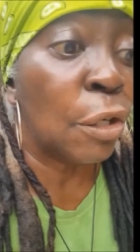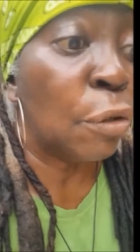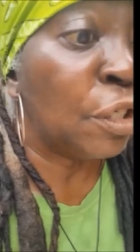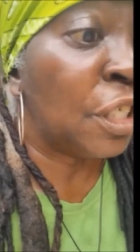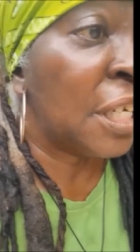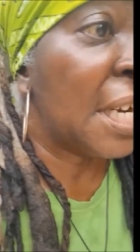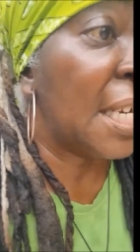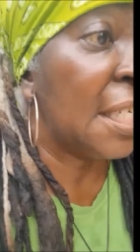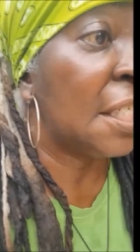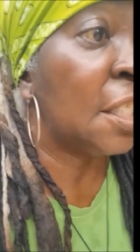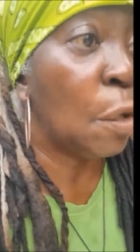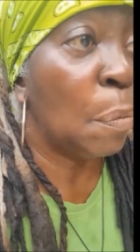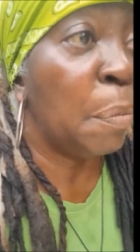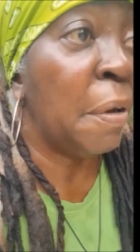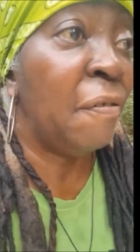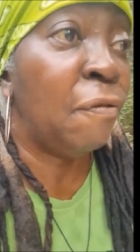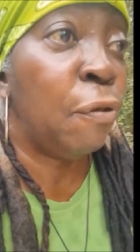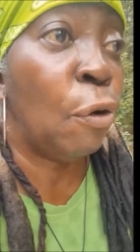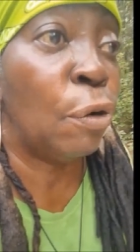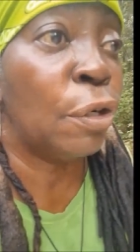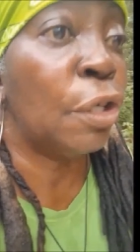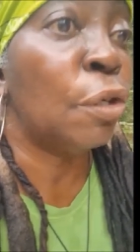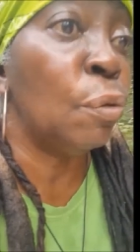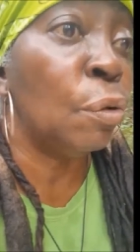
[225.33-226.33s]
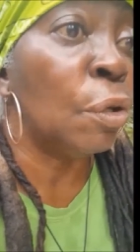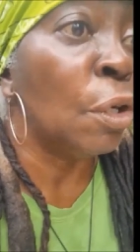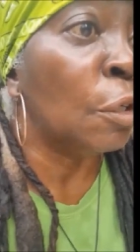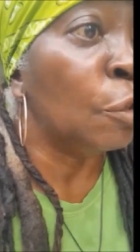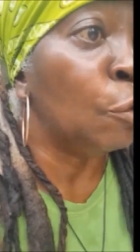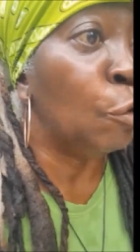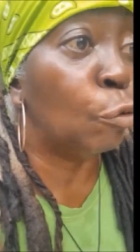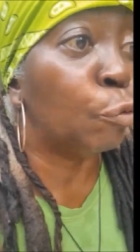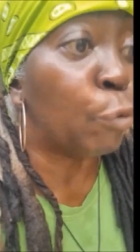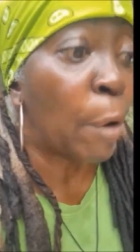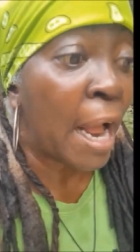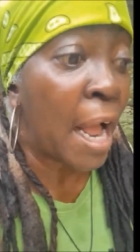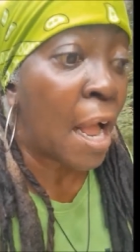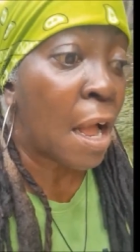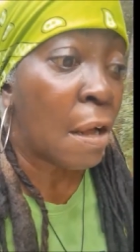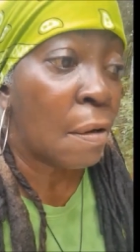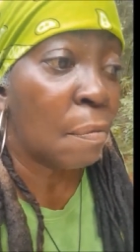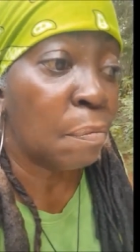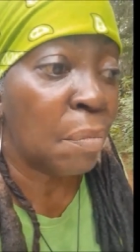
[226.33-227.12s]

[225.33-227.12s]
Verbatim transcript: Jay. So before you drown